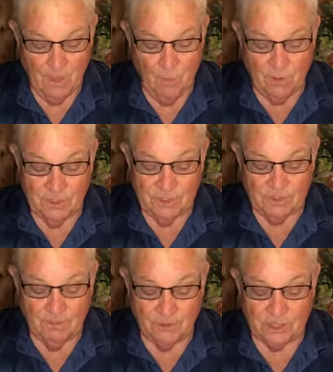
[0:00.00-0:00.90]
What is
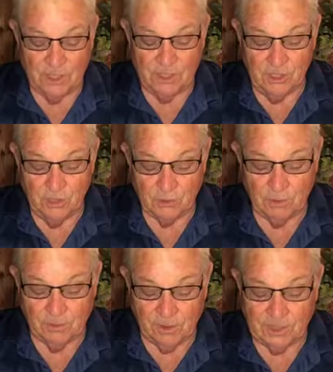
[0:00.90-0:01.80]
the most
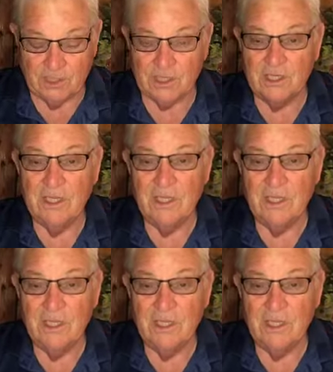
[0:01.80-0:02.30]
unusual place